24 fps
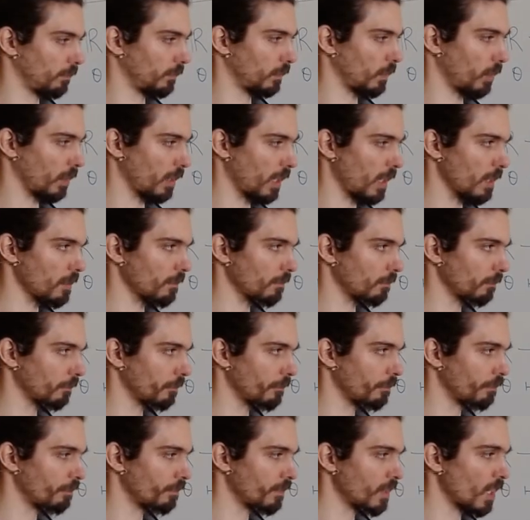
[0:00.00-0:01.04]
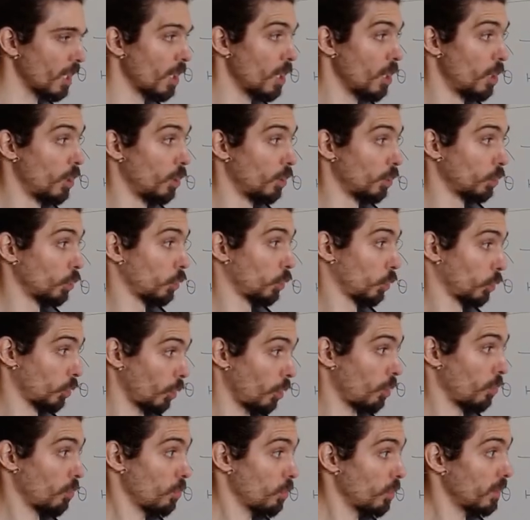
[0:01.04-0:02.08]
Okay?
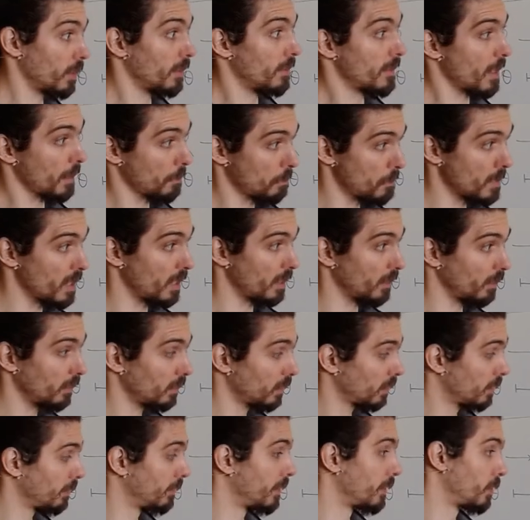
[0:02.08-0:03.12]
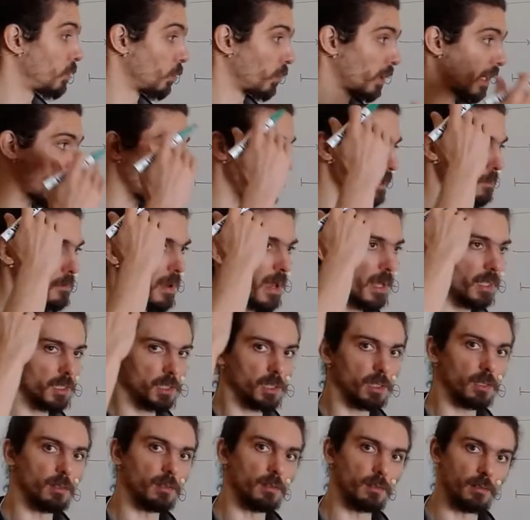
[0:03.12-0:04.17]
So, that means that you can
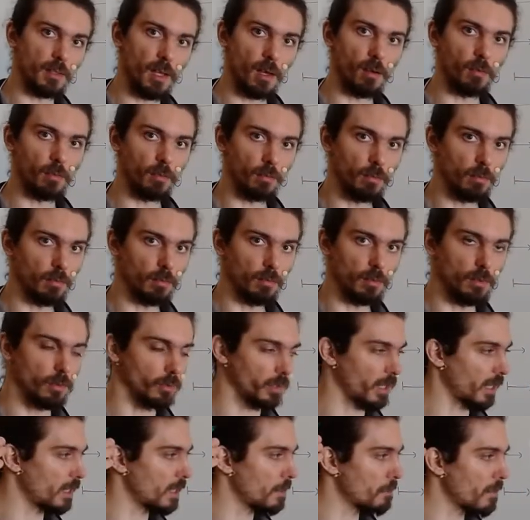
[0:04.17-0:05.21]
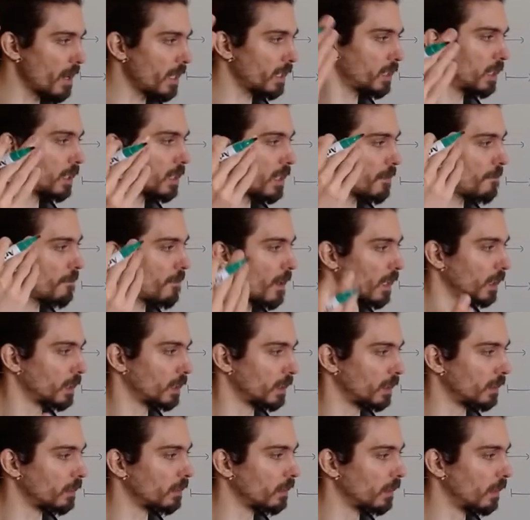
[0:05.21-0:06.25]
imagine now, you can imagine a
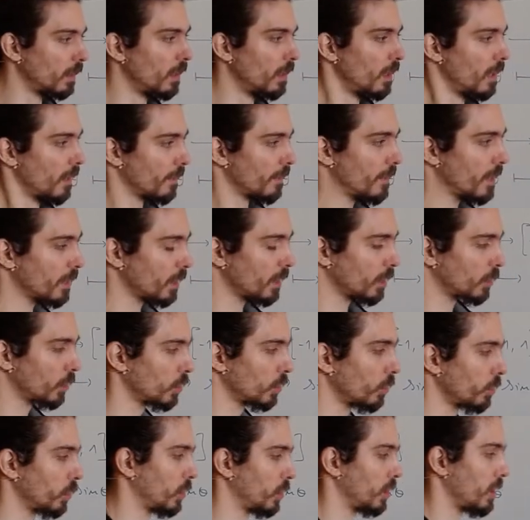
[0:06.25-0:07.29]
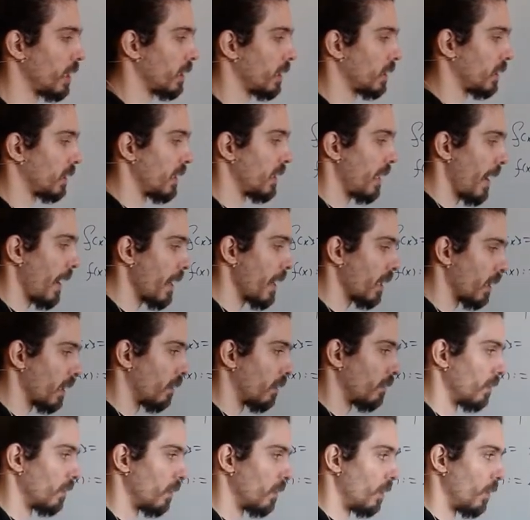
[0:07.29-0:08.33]
function that associates the angle
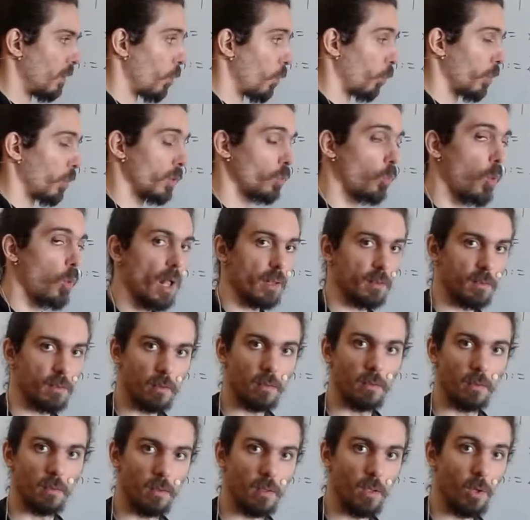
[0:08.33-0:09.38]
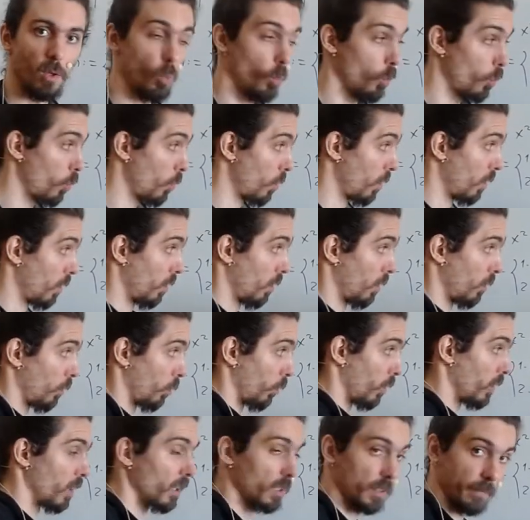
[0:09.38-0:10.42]
with what? With
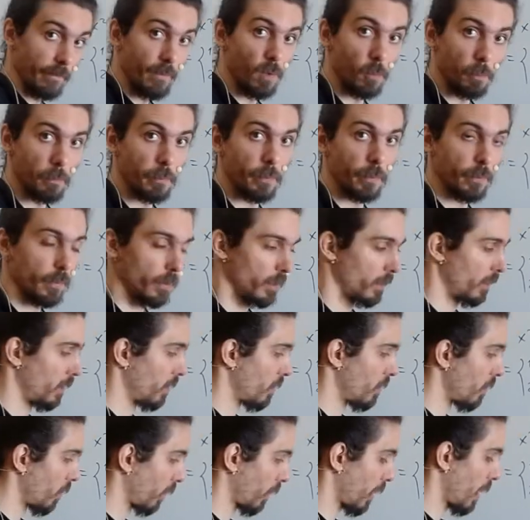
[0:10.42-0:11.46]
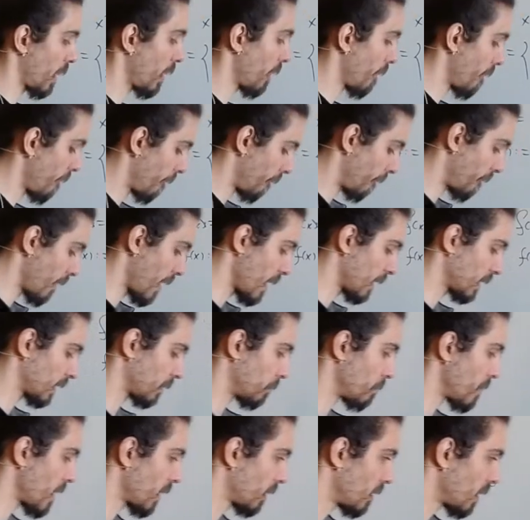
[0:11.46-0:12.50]
the slope, okay? Let's
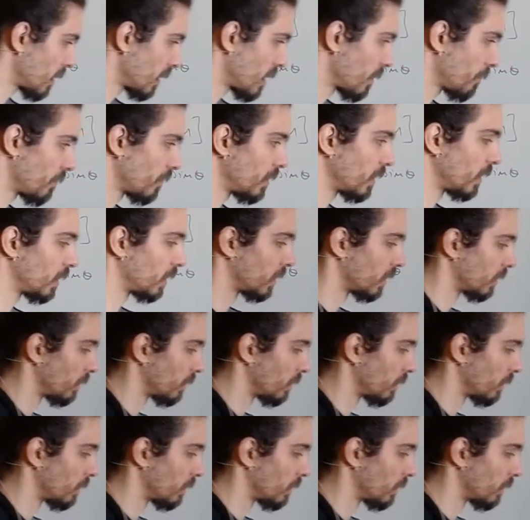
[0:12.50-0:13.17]
make that definition.